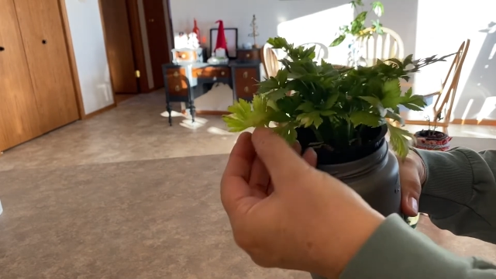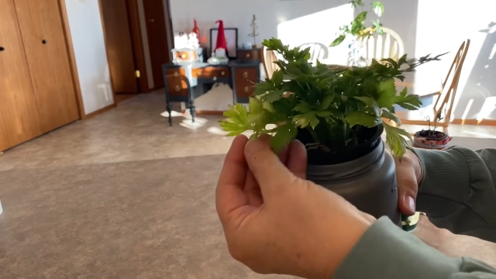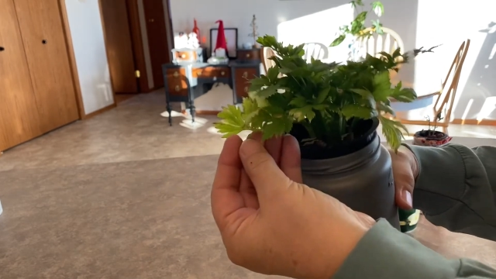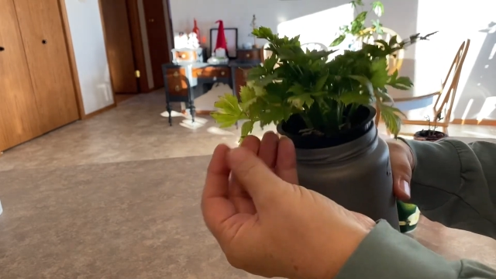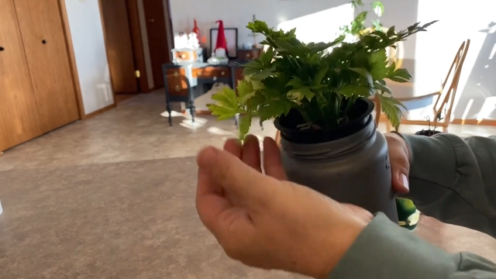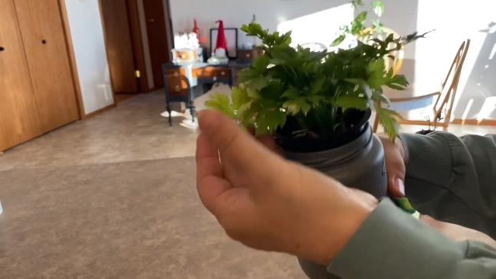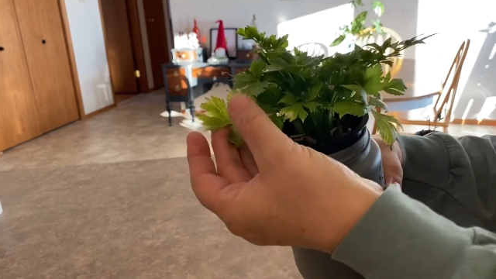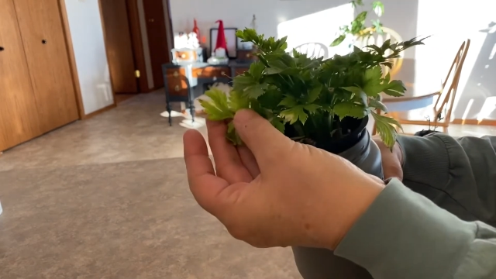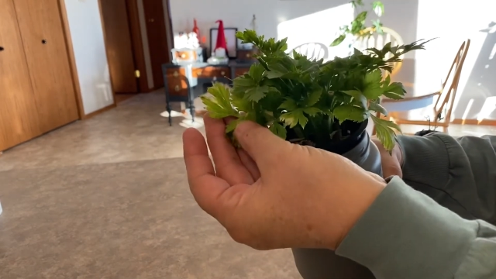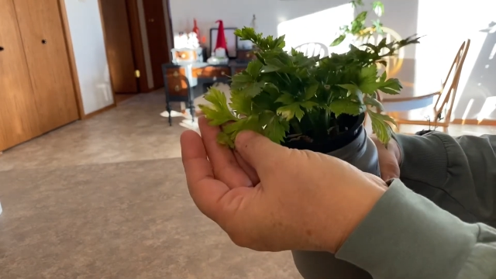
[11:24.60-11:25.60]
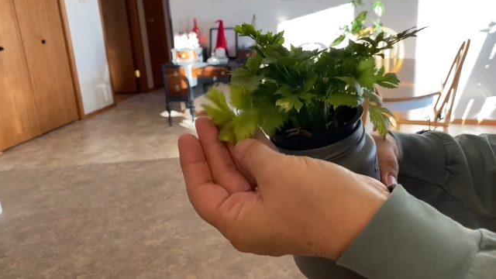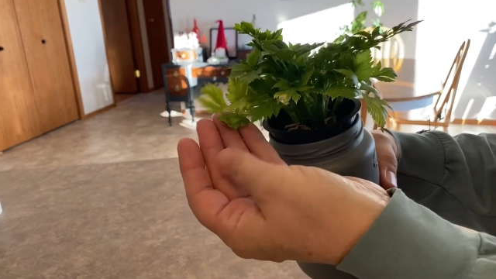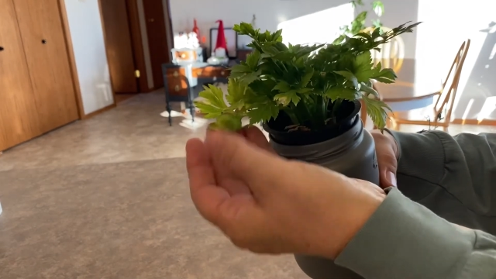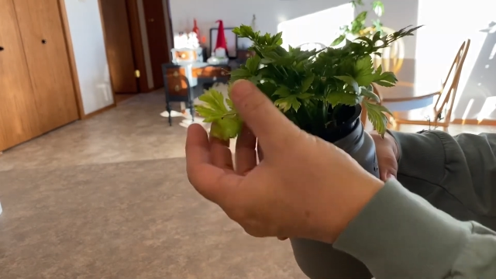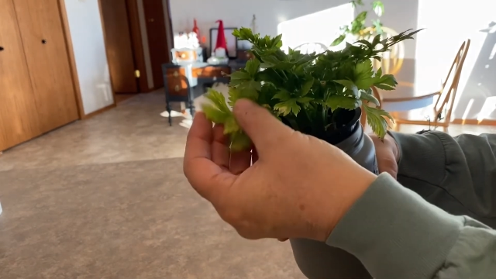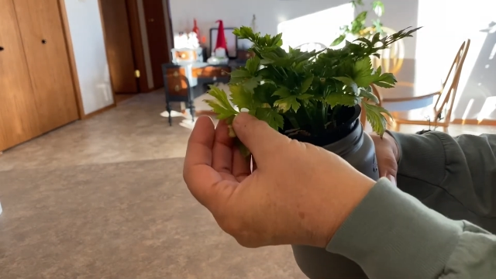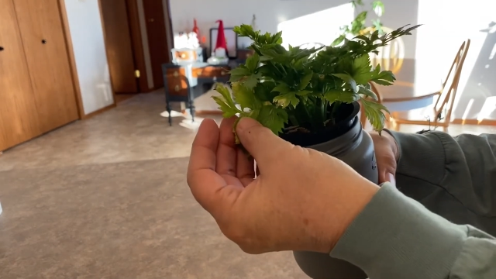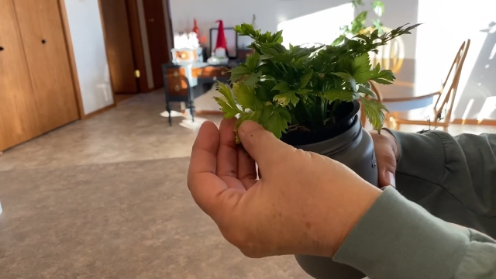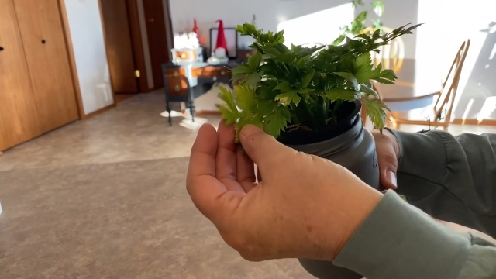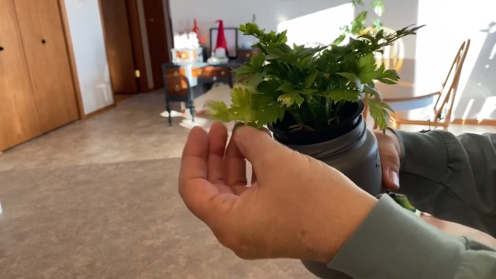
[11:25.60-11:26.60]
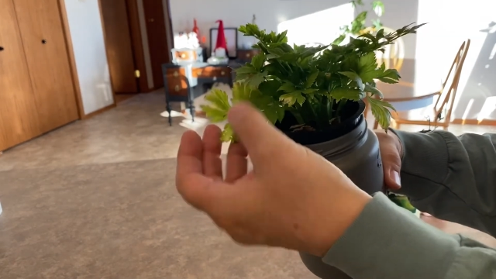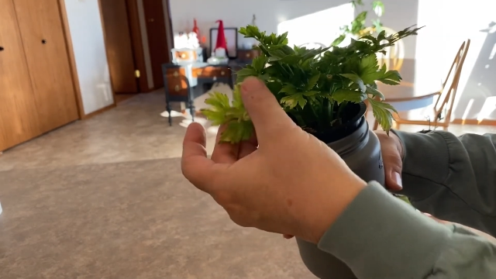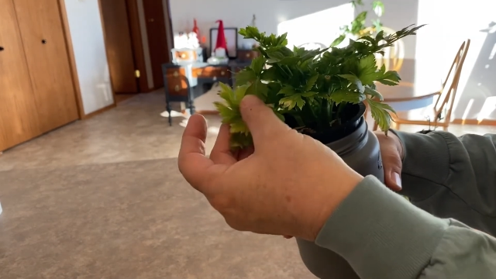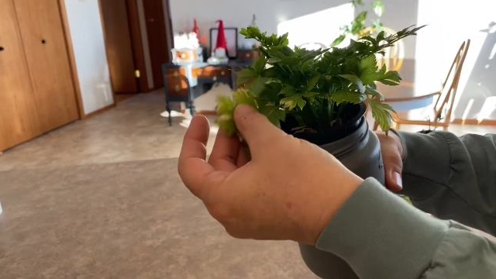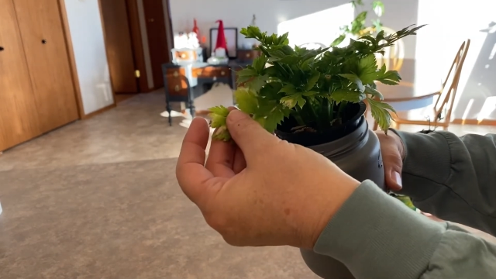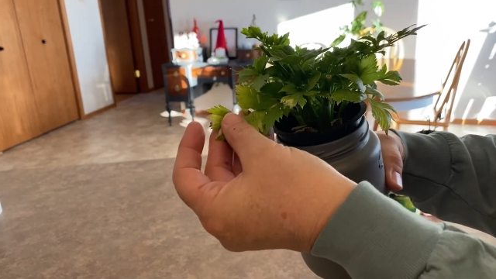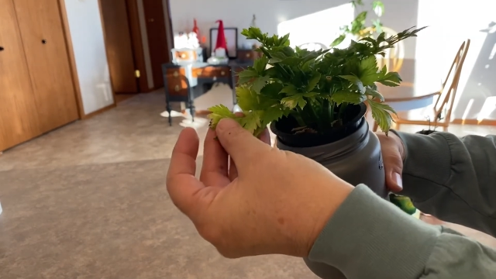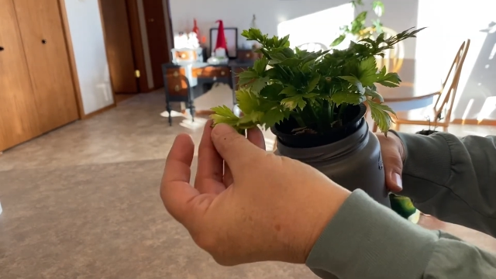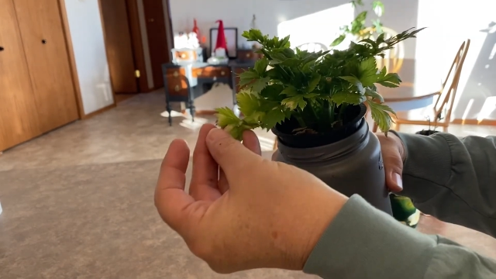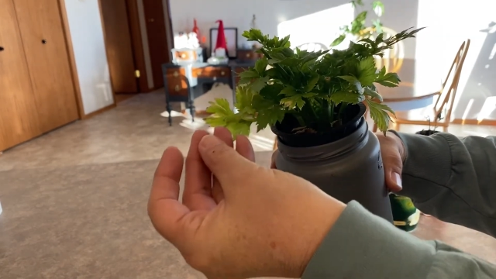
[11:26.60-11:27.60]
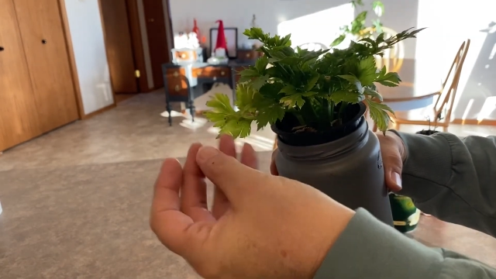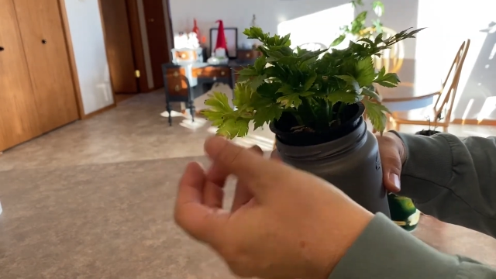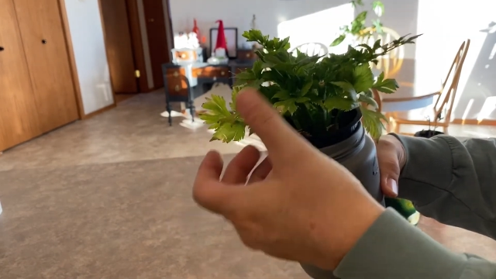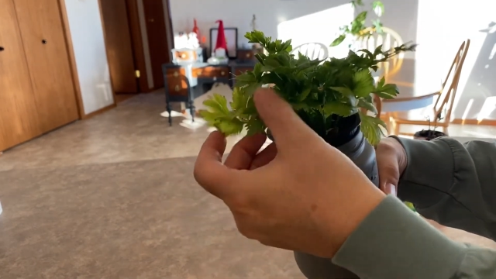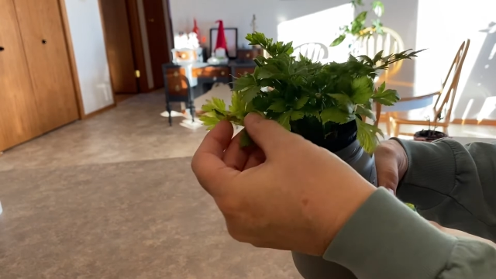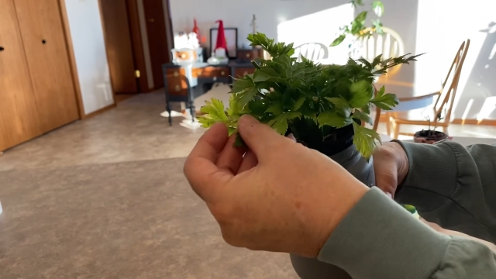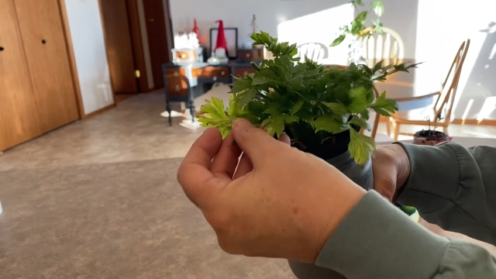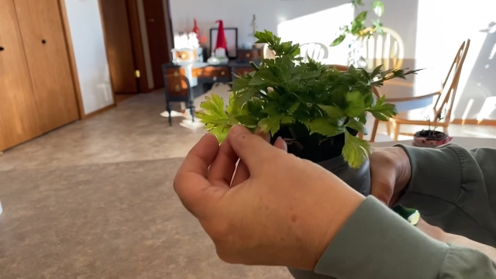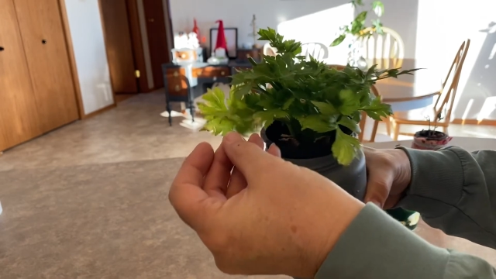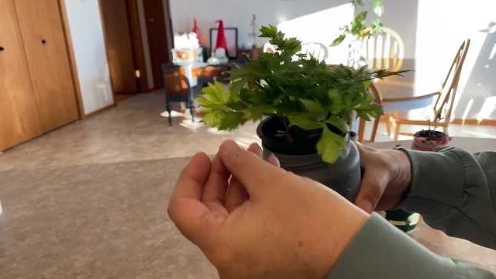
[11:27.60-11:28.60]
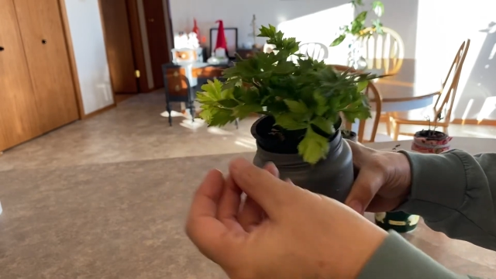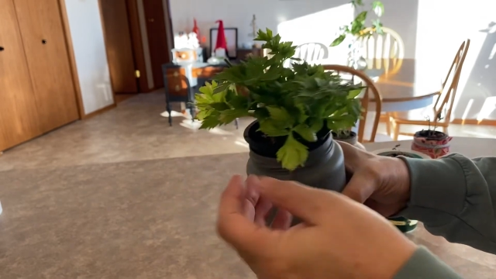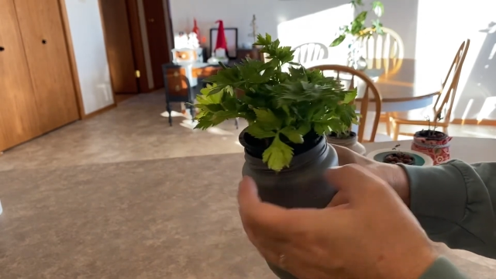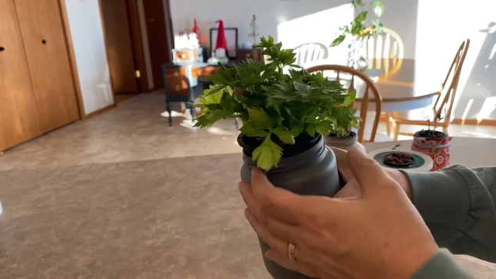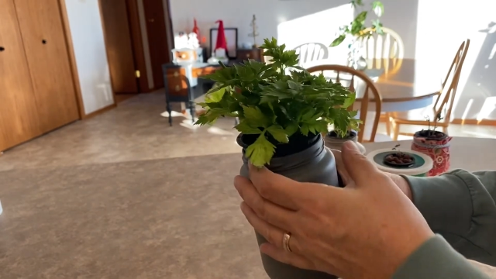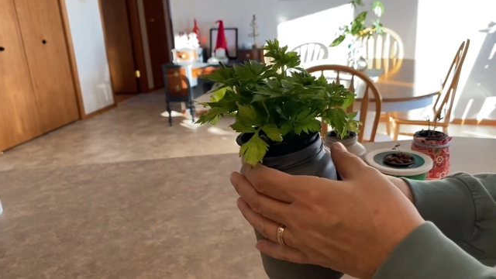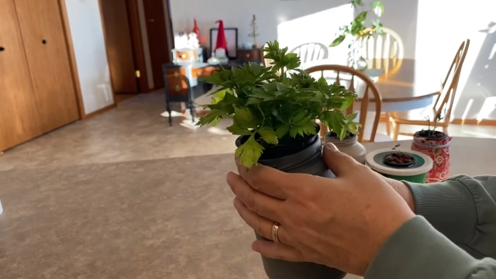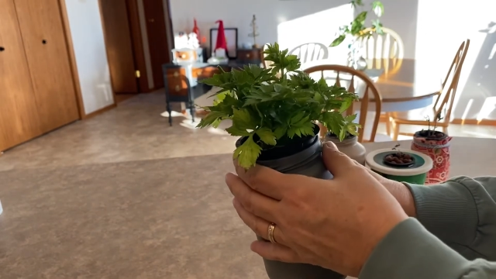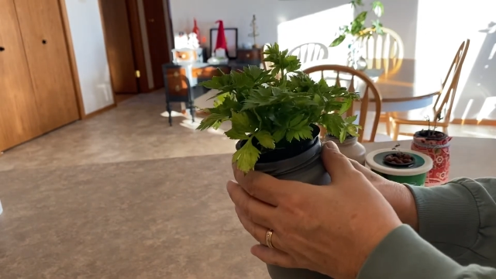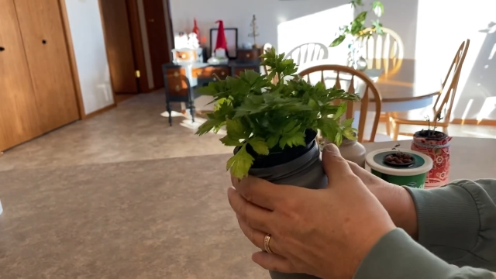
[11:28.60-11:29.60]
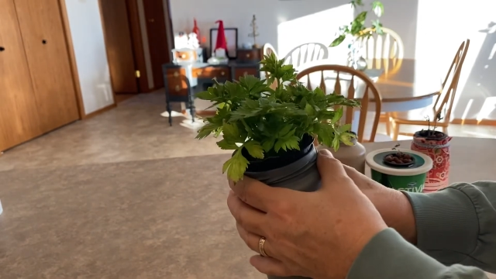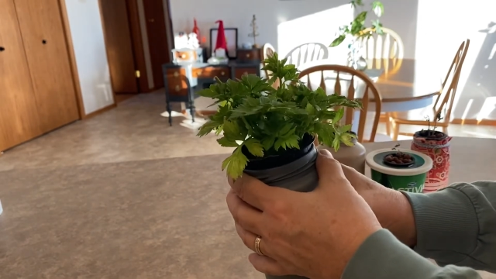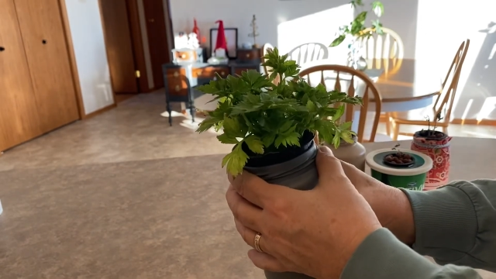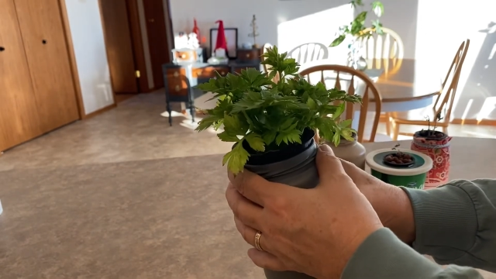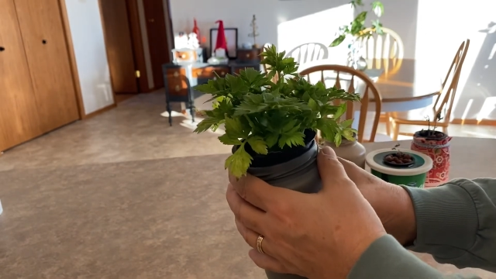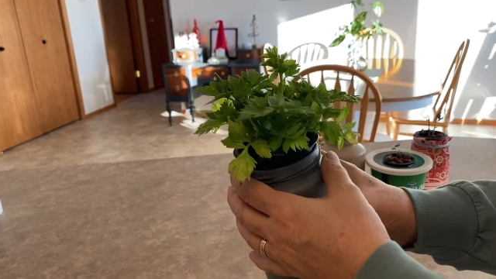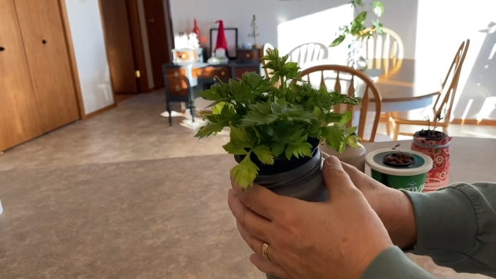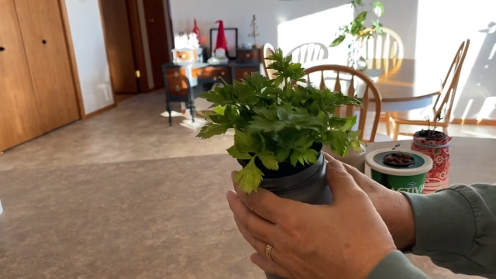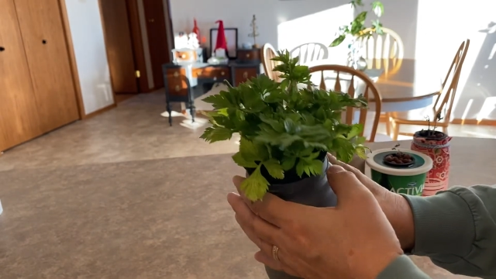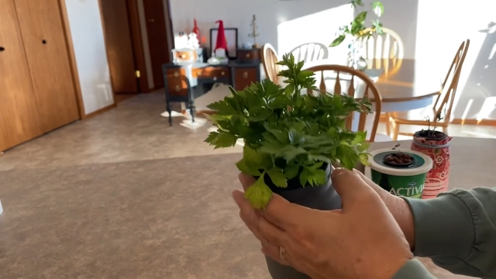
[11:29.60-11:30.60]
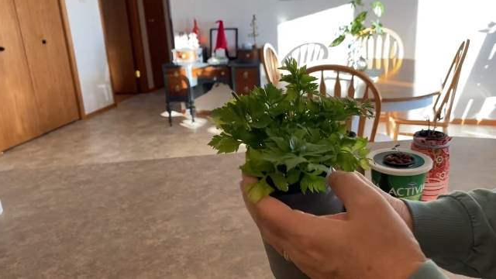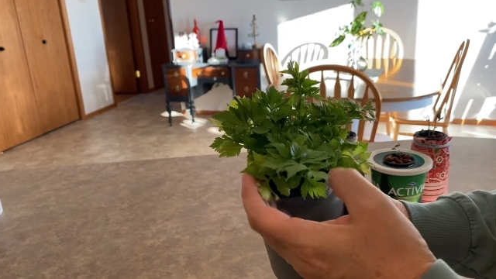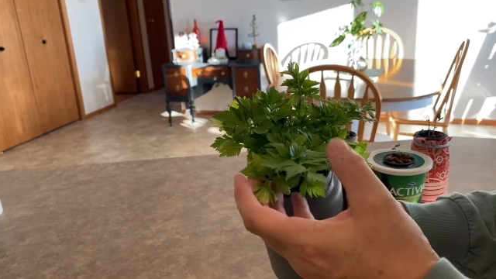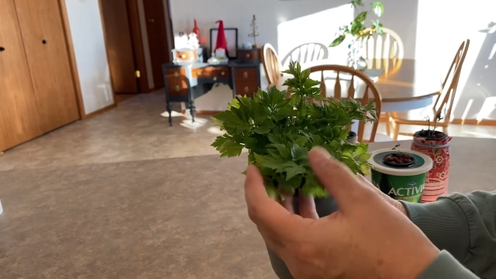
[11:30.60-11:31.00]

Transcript: (no speaker visible)